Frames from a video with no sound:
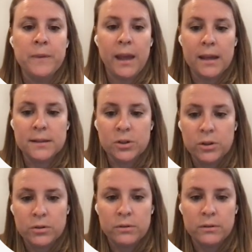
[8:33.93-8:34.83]

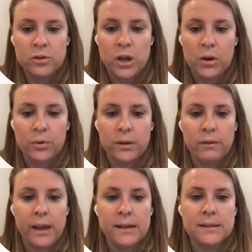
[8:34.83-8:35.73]
Cancer generally
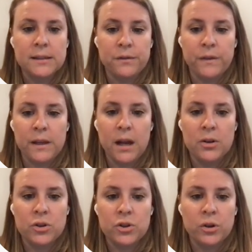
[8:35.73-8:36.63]
likes to feed
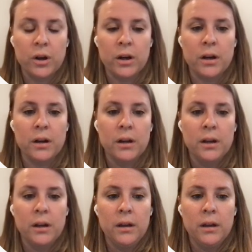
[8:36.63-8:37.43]
on sugar.